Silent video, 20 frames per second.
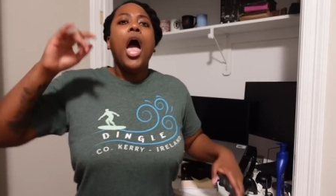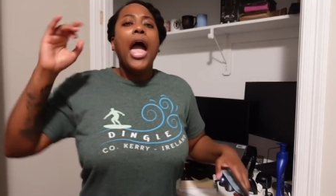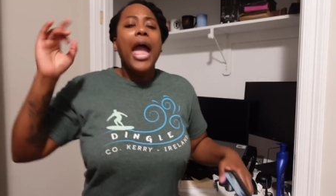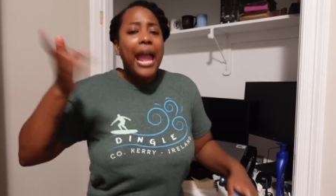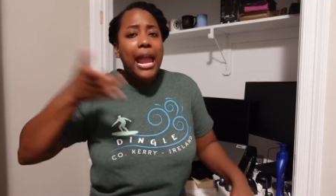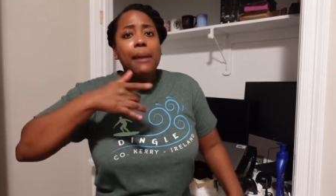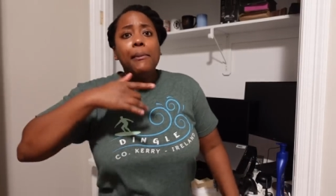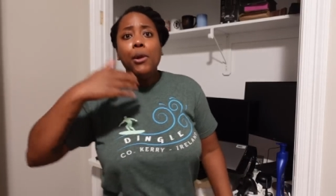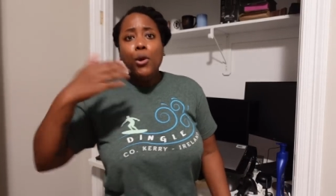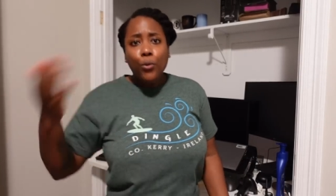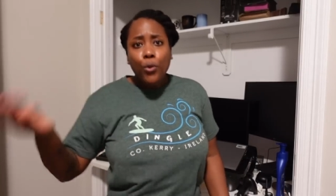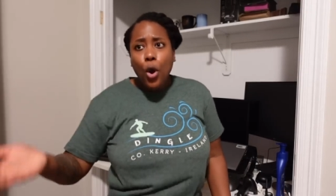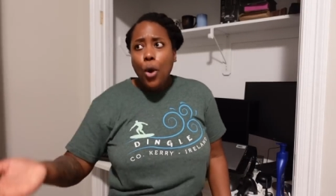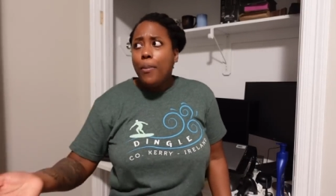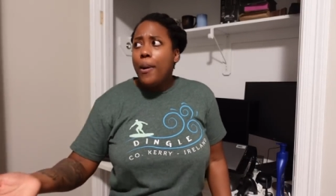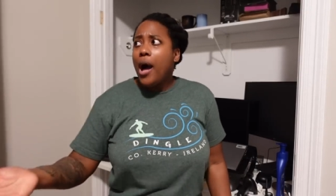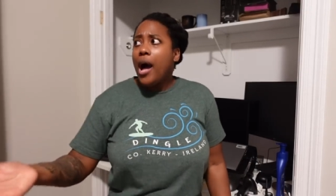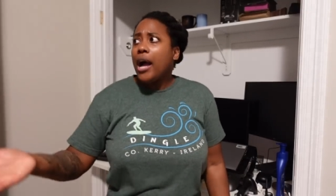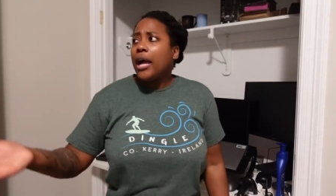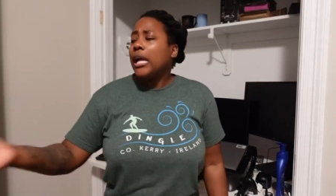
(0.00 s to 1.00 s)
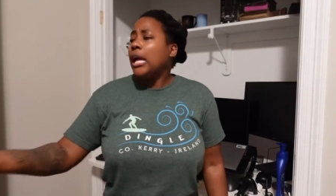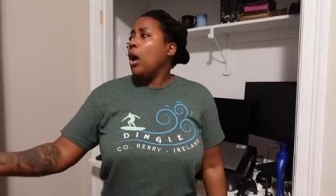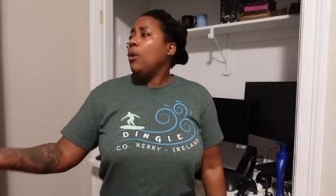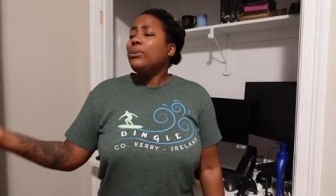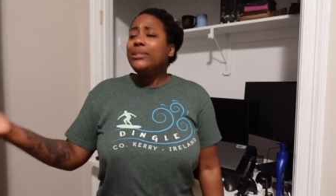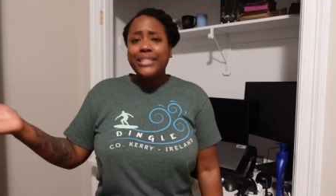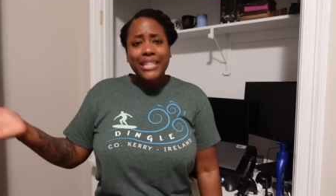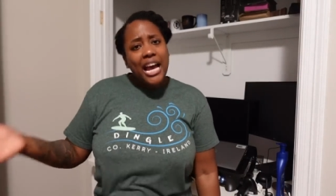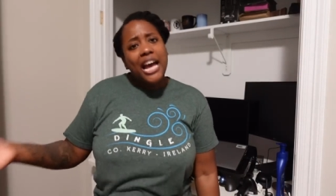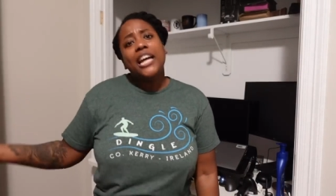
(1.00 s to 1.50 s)
Amy Robach
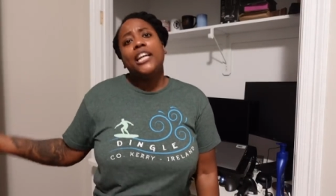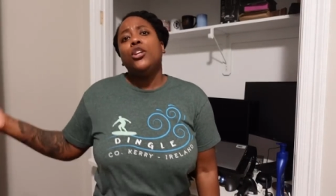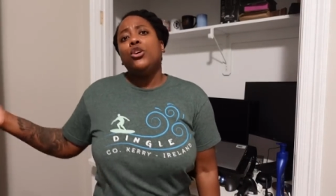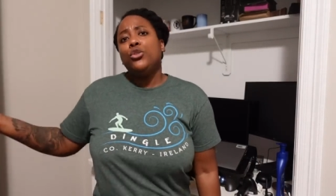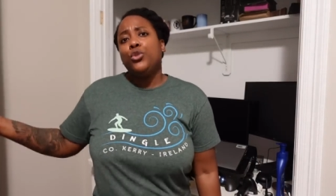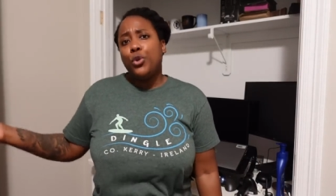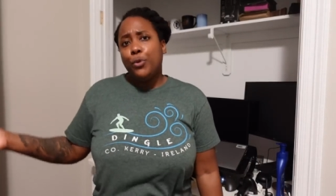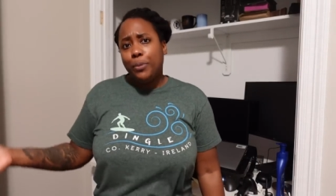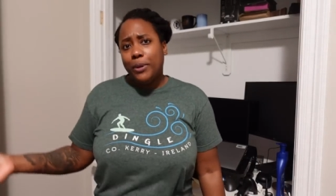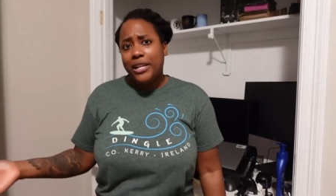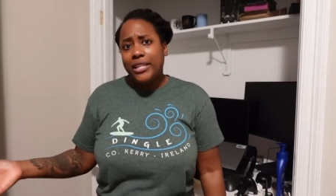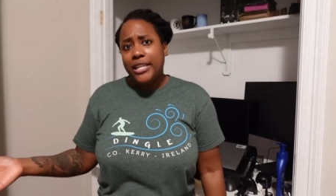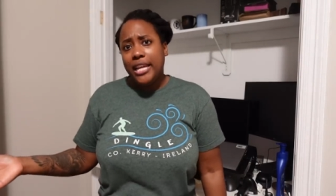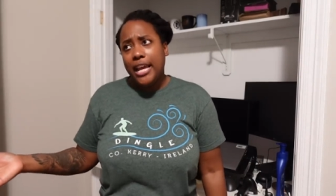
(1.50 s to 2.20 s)
was diagnosed with breast